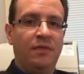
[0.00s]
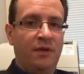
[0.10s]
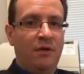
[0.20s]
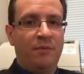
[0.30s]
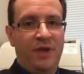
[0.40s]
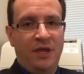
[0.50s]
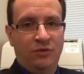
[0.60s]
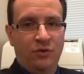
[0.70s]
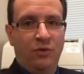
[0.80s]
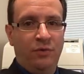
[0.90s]
they're
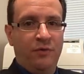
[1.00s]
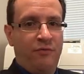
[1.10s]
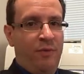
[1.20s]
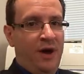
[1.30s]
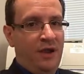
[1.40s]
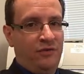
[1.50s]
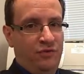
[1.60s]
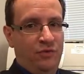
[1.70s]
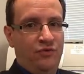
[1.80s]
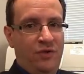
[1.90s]
being told that robotic
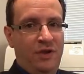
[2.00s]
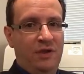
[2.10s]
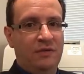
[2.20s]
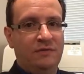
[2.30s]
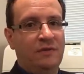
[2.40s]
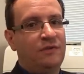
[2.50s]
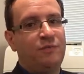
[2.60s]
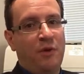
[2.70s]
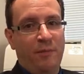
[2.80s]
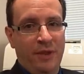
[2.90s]
surgery is an
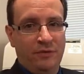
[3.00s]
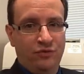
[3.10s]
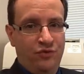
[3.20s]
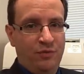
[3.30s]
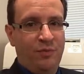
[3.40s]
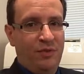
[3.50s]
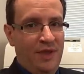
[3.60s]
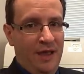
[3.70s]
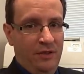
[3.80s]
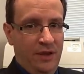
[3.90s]
experimental treatment
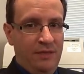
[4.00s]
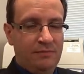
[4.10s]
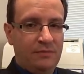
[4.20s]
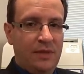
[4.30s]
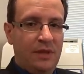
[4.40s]
modality.